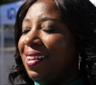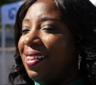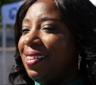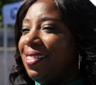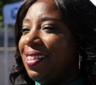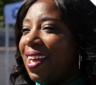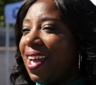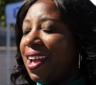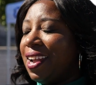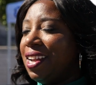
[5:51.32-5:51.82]

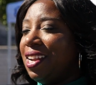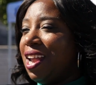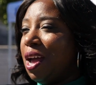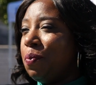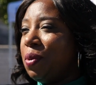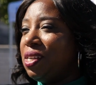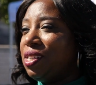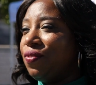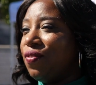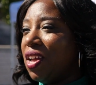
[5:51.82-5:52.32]
The
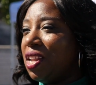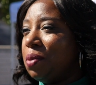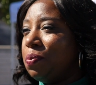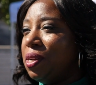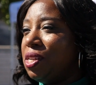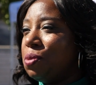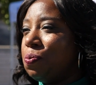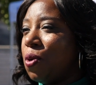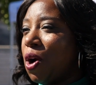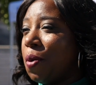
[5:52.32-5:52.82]
Economic Development
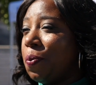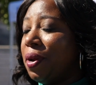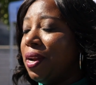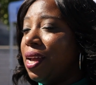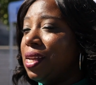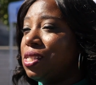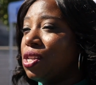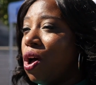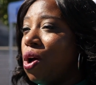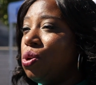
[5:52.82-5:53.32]
Department
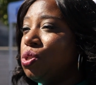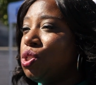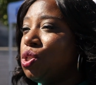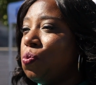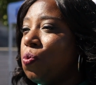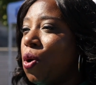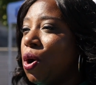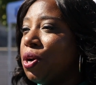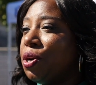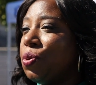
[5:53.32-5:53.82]
has also
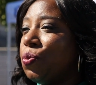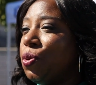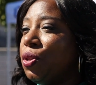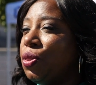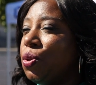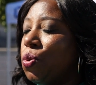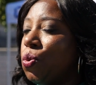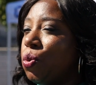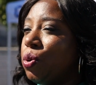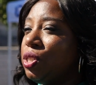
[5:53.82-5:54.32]
partnered with
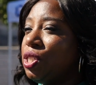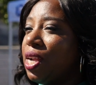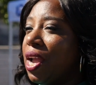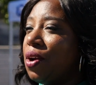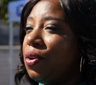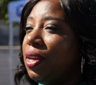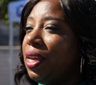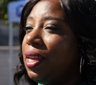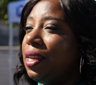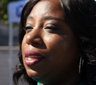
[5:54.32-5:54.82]
the Orange
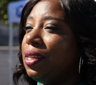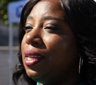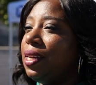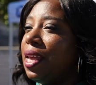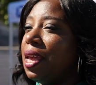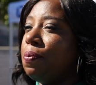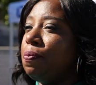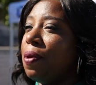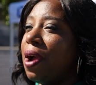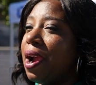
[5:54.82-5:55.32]
County Inland
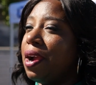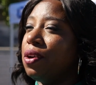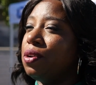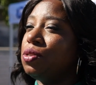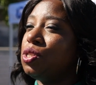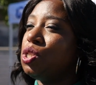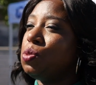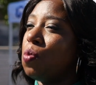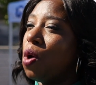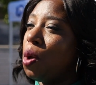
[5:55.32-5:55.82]
Empire
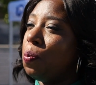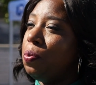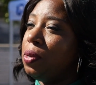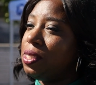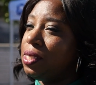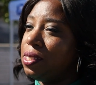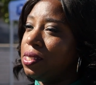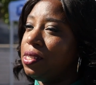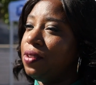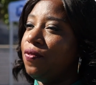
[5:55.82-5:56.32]
Small
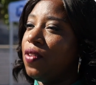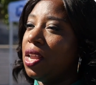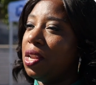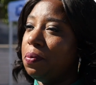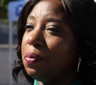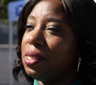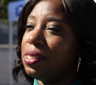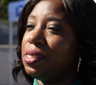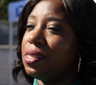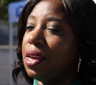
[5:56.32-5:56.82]
Business
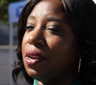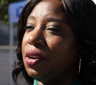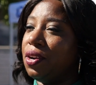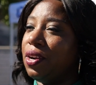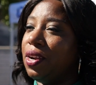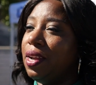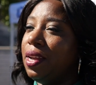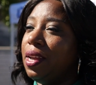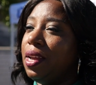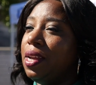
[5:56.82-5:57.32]
Development Center
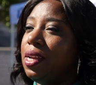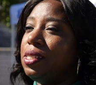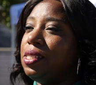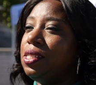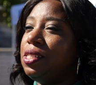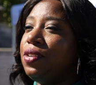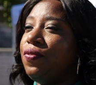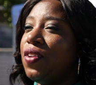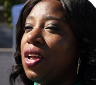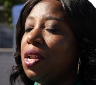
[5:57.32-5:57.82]
to
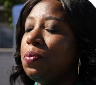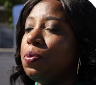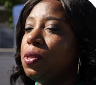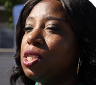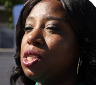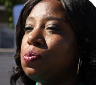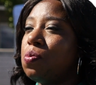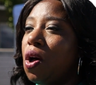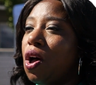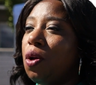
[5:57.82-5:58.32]
develop the
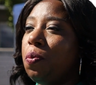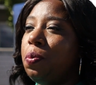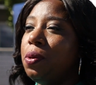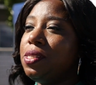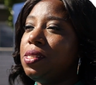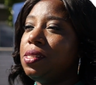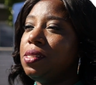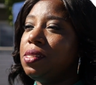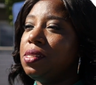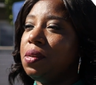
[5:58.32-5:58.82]
Small
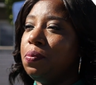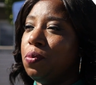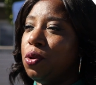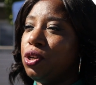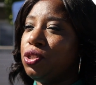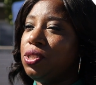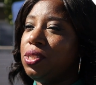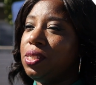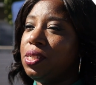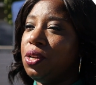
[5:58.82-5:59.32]
Business
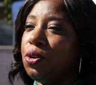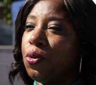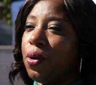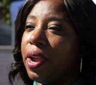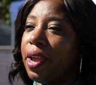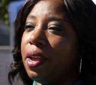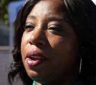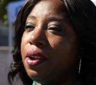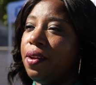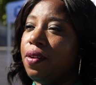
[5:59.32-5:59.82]
Emergency
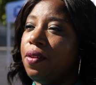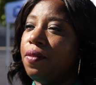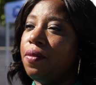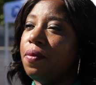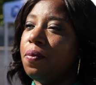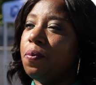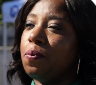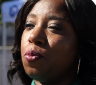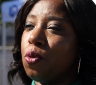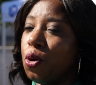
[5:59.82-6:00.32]
Grant
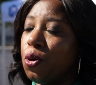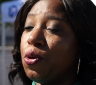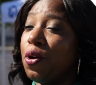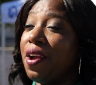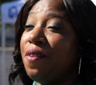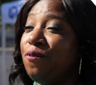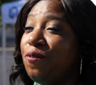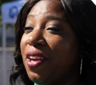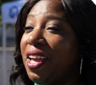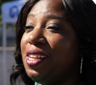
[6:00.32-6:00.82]

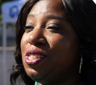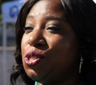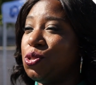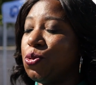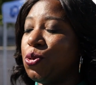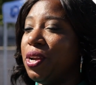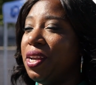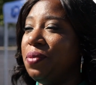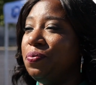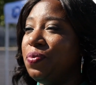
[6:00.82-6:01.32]
Program Phase
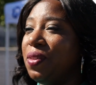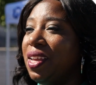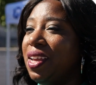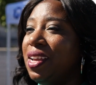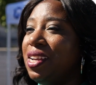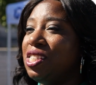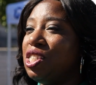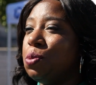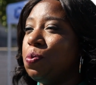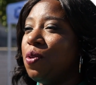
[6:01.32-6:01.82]
3
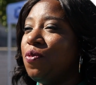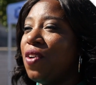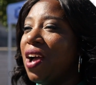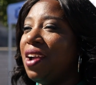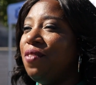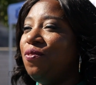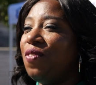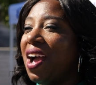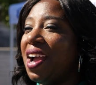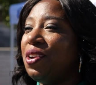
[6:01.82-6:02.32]
to
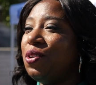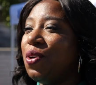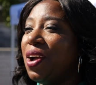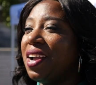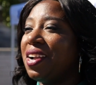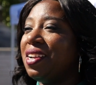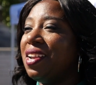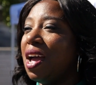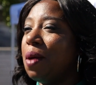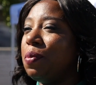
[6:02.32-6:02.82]
provide vital
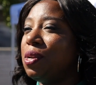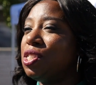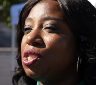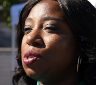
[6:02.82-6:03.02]
economic